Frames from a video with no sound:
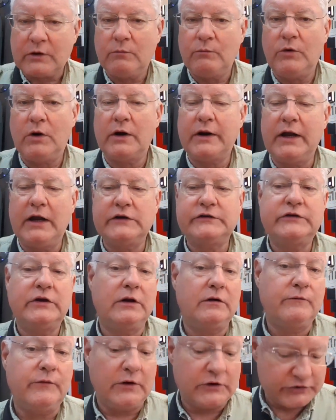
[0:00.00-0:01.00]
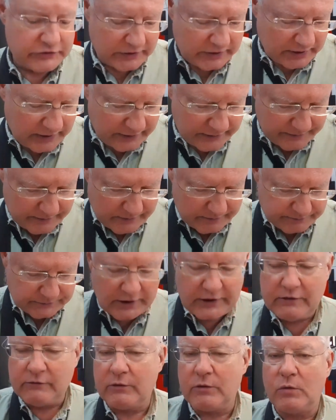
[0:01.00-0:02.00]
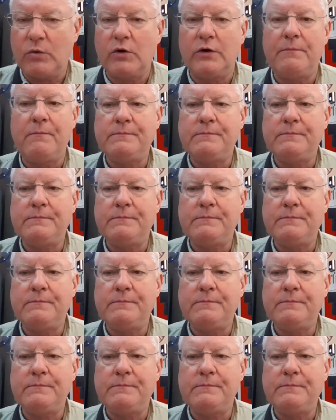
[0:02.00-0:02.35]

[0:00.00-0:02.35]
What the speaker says: broadcasting and functioning, and I knew we were.